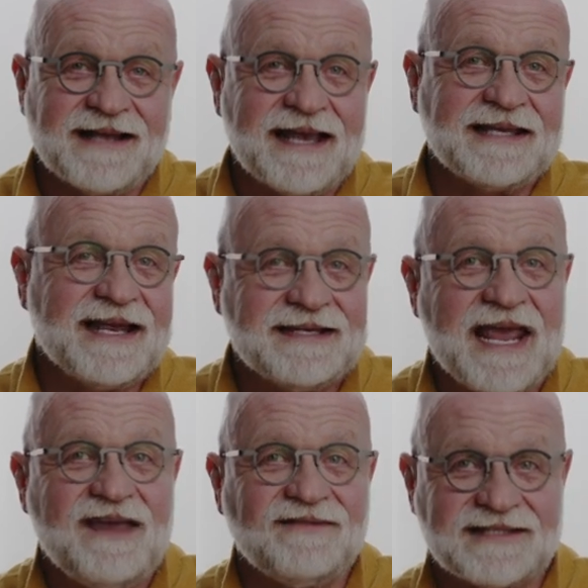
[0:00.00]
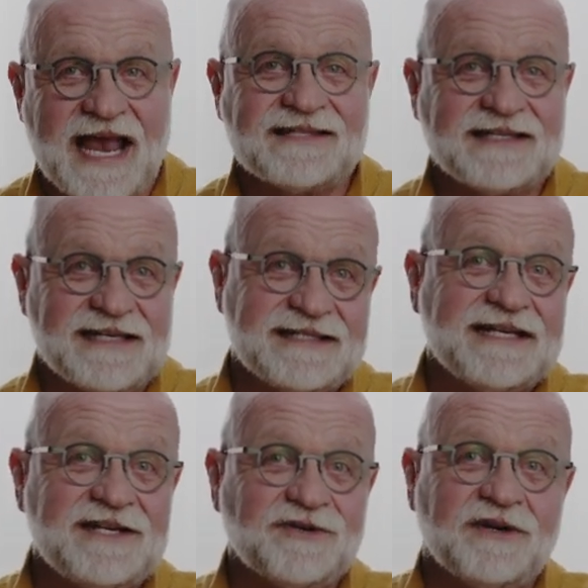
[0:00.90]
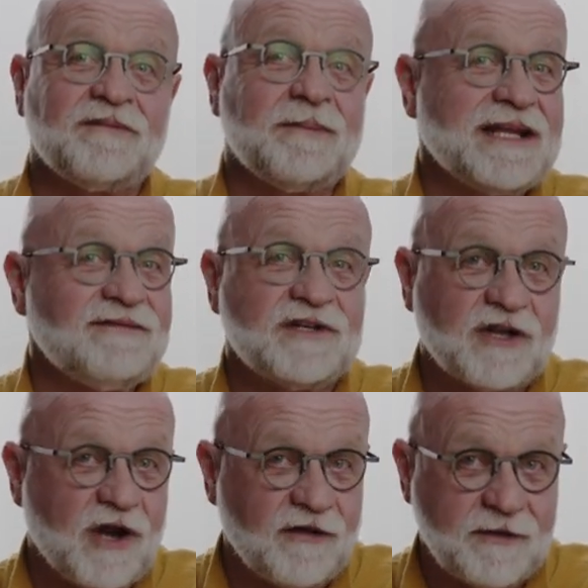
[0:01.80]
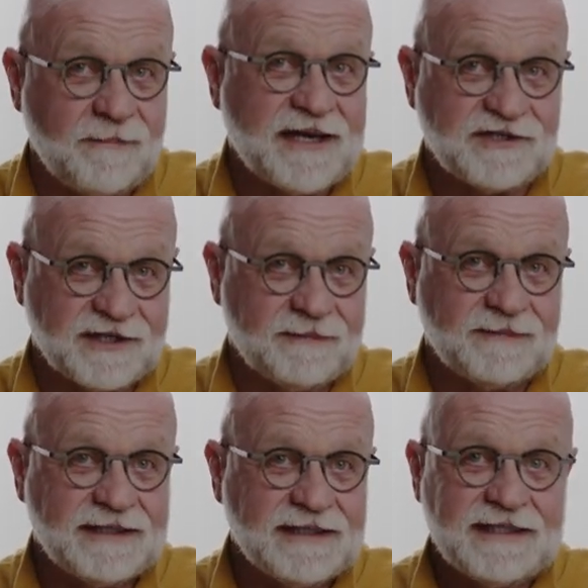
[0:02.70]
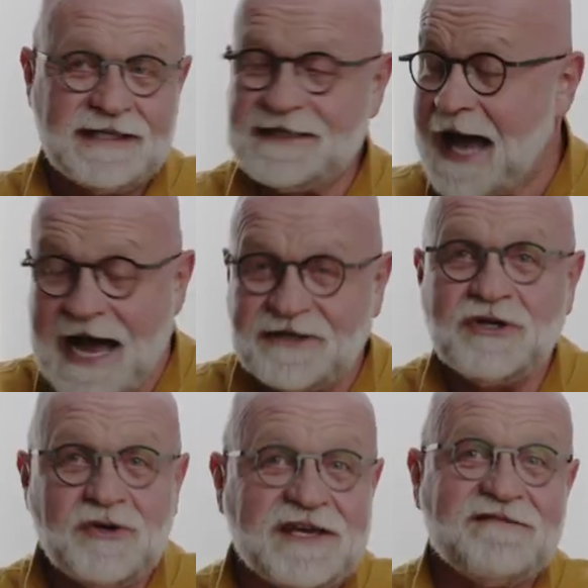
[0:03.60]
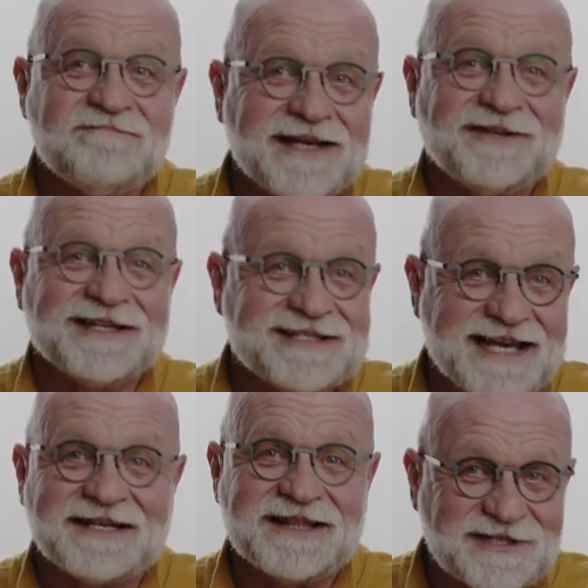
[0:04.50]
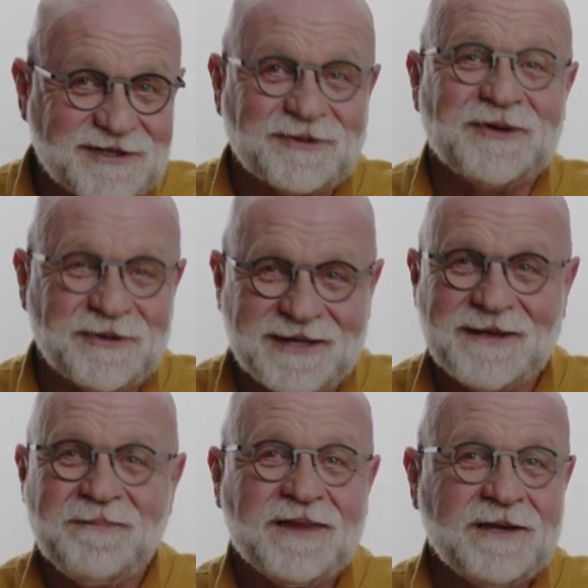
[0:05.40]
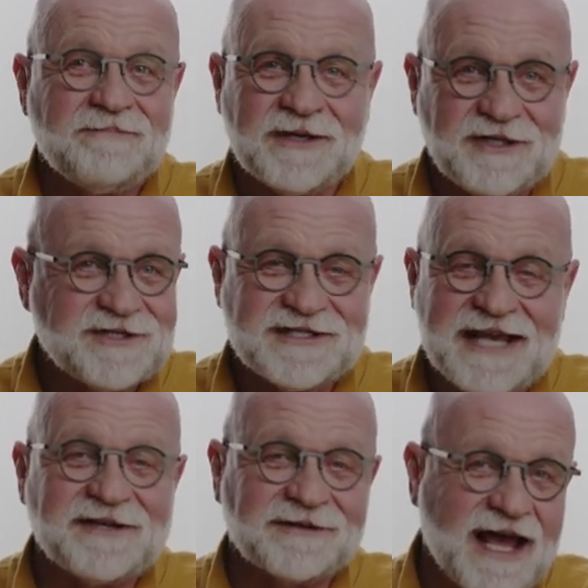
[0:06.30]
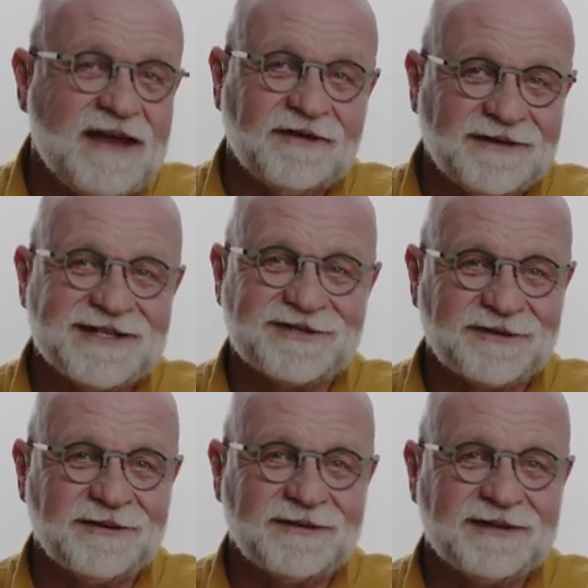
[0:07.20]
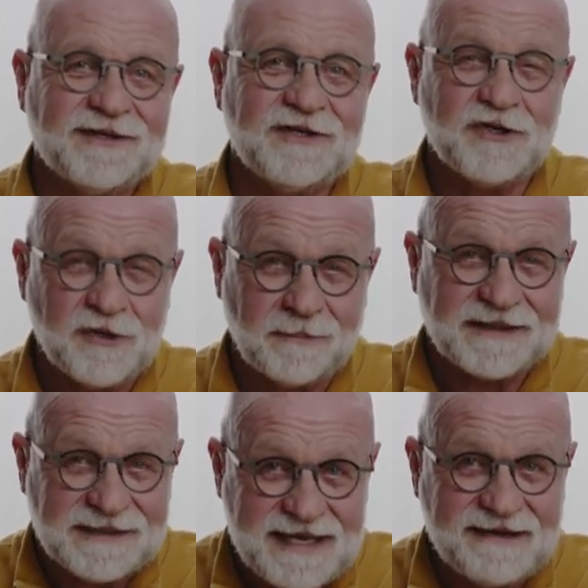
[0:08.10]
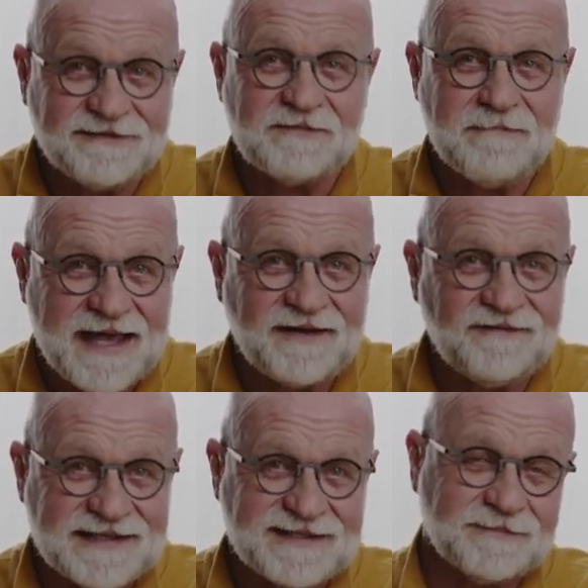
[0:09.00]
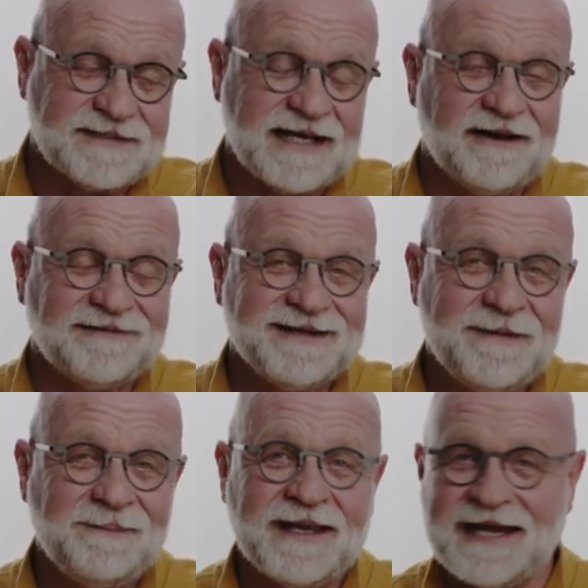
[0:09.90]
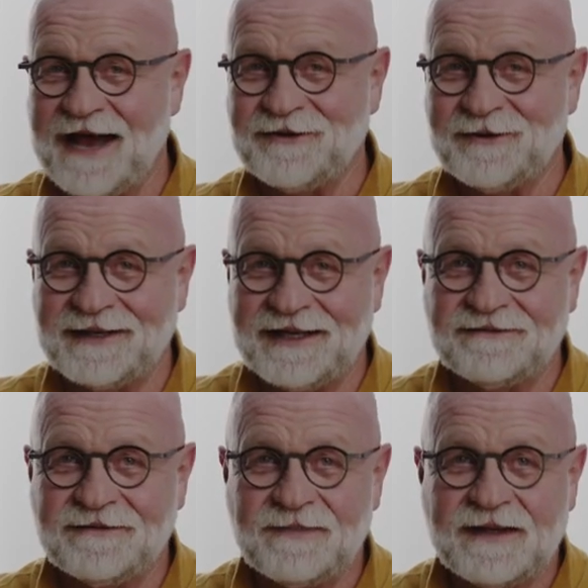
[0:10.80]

like Ken Davis asking his teacher if he believed in the law of the pendulum. Not do you give mental assent to this truth, but do you stake your life on this truth? Do your beliefs manifest themselves in how you live?